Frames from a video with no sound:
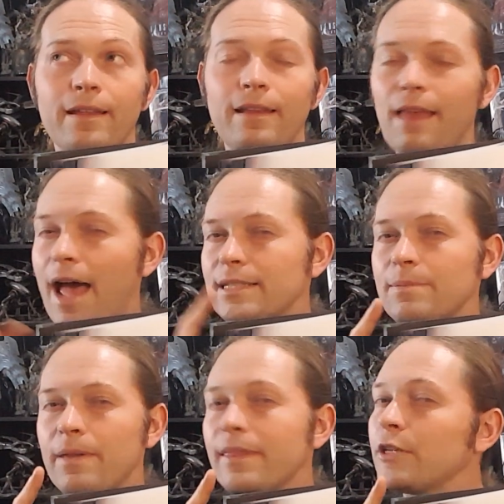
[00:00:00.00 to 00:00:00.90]
Last
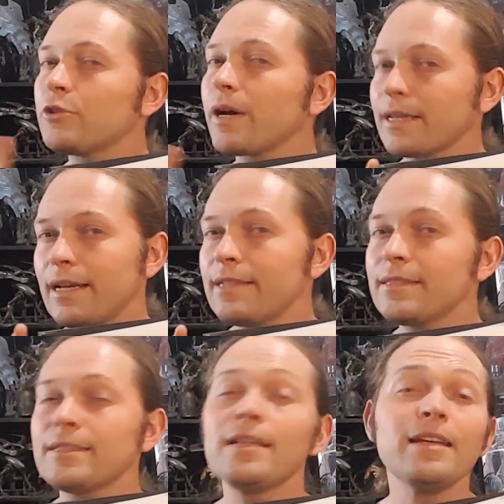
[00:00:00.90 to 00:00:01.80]
month they tricked
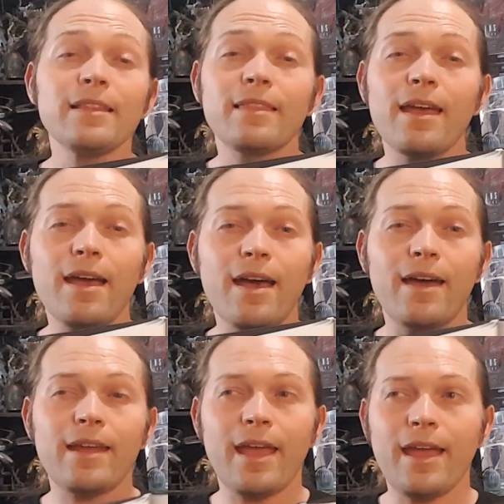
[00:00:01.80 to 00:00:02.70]
us. They
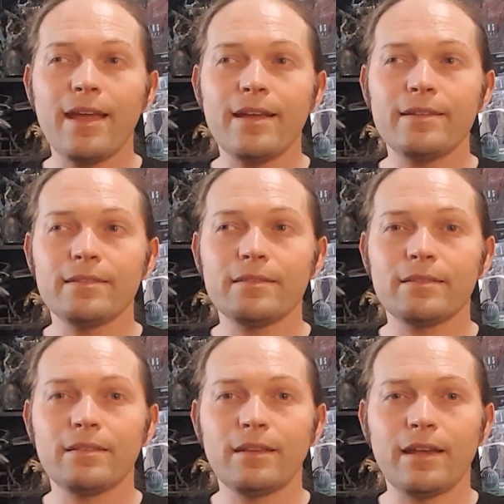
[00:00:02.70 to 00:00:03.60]
had a
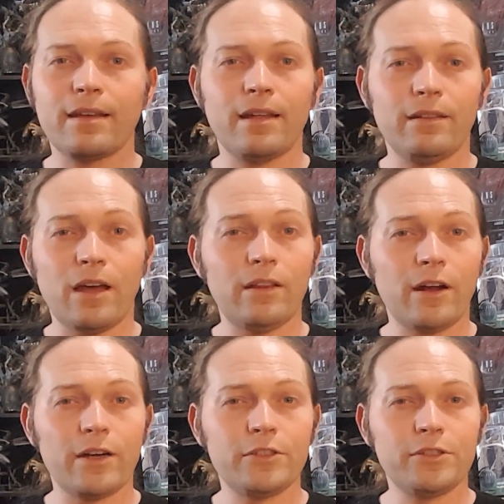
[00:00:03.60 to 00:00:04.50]

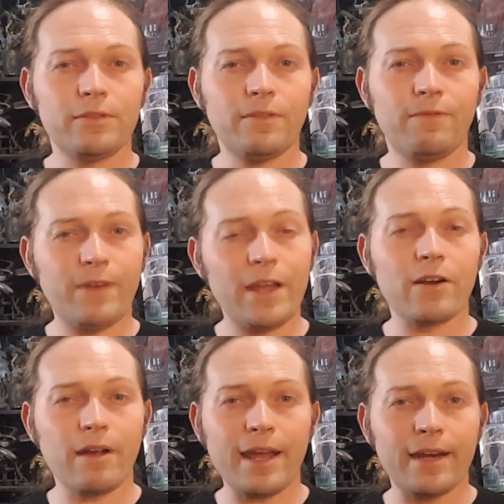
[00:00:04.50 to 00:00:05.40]
large
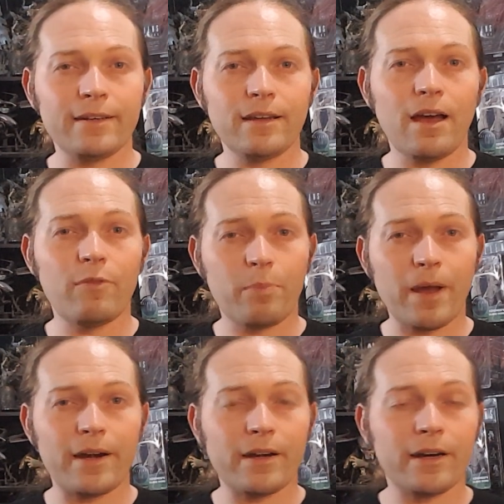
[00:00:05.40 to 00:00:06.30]
figurine of a
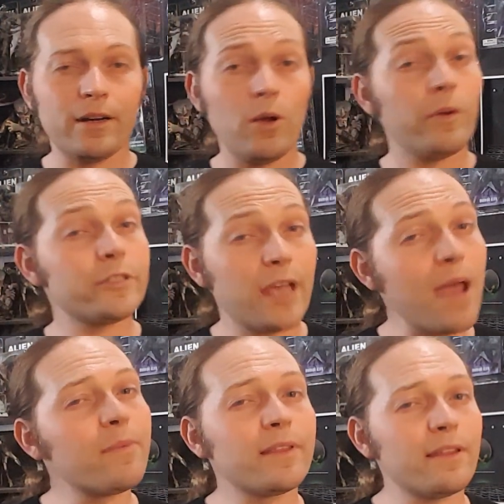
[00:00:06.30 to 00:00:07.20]
Predator, which
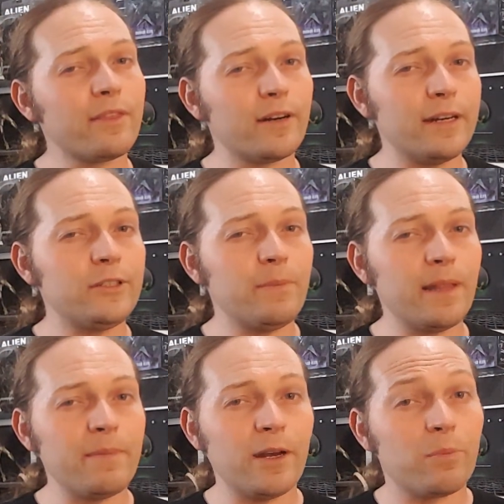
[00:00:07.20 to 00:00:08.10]
came with a
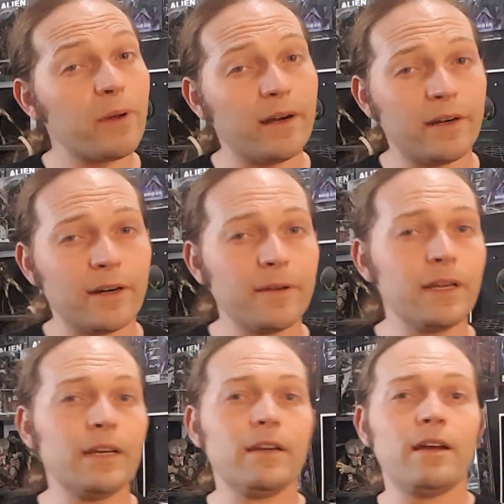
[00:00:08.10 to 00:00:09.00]
32mm Predator
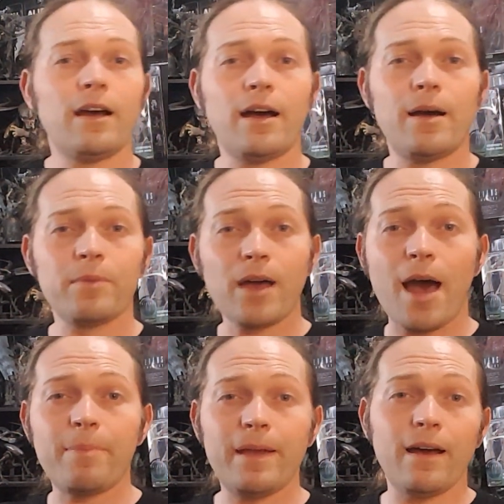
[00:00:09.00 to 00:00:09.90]

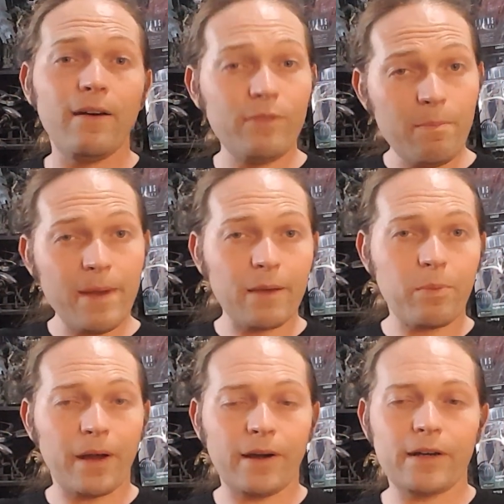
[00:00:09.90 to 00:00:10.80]
copy of the big
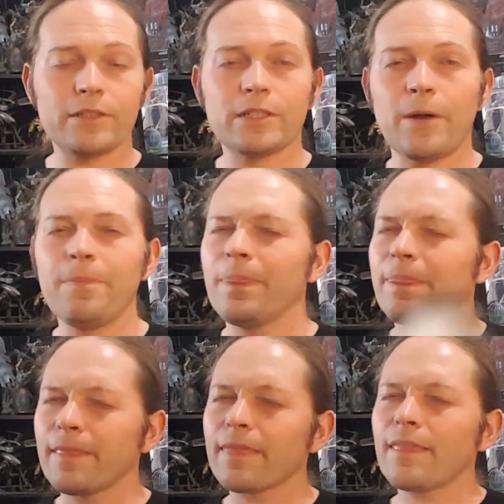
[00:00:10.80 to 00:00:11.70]
Predator. So
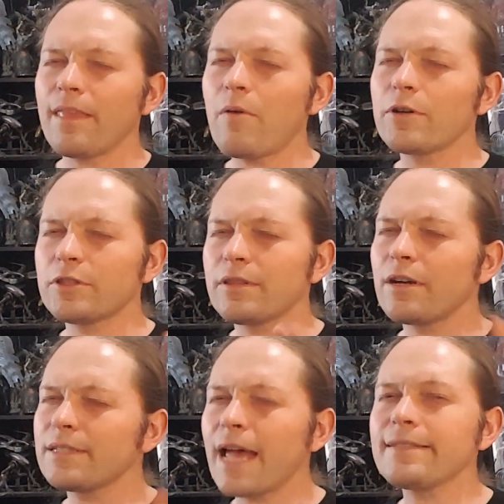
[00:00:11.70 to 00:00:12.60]
they're
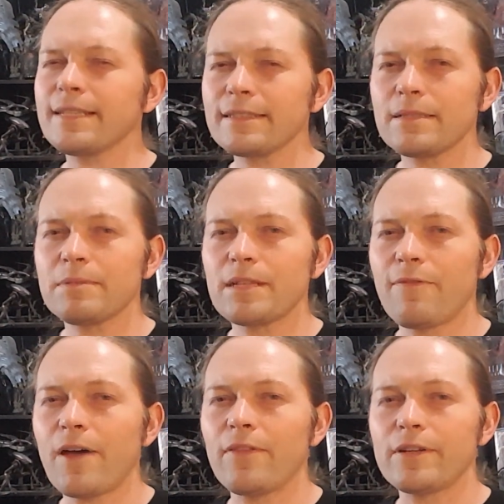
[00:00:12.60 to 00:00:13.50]
testing some
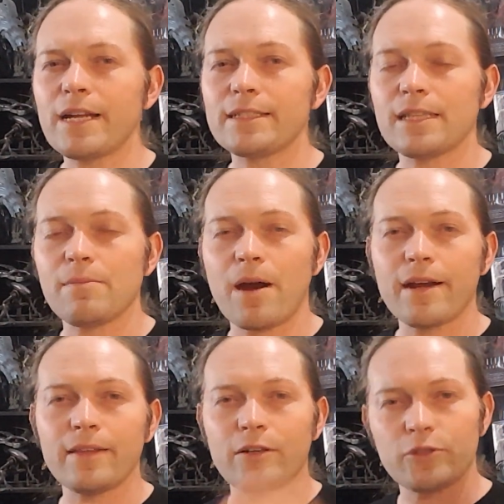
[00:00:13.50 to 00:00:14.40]
stuff out. They're testing the
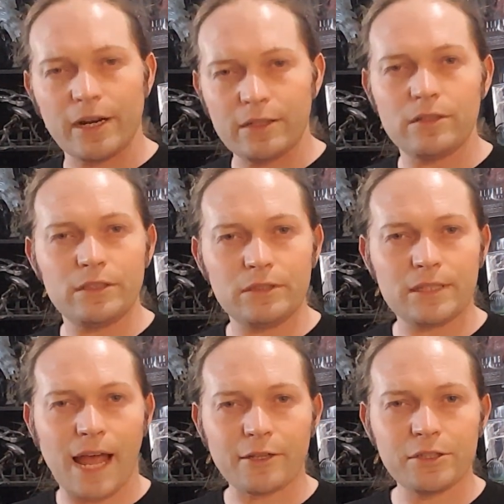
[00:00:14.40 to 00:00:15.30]
market. They're trying to do
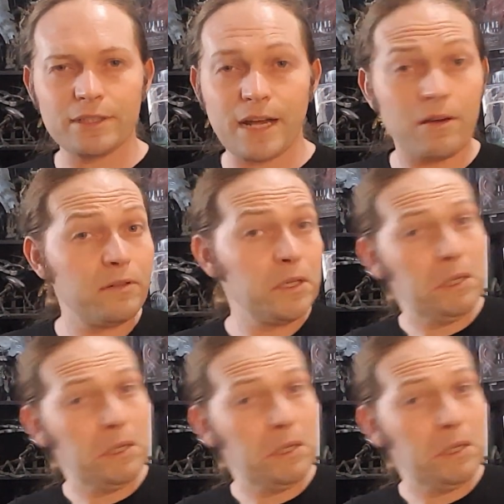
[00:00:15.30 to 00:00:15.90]
statues now.